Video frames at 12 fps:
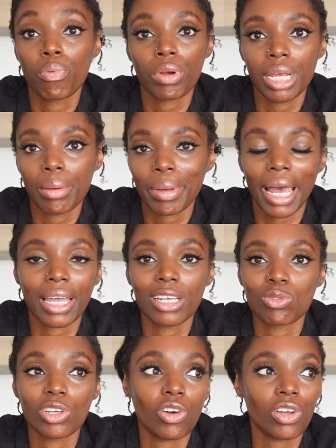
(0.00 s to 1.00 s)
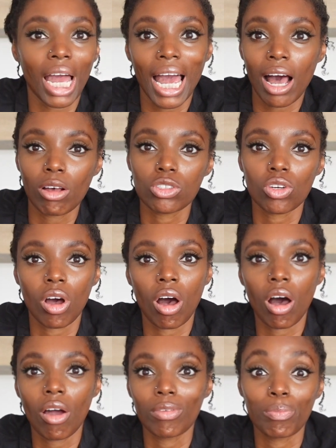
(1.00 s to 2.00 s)
brilliant package, where you've got your house, your
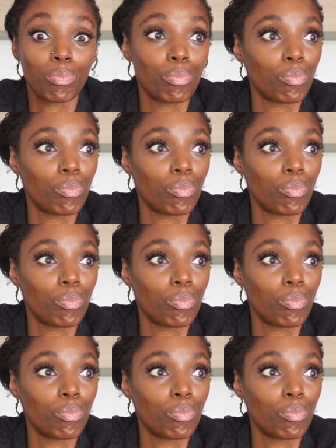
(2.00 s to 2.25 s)
car,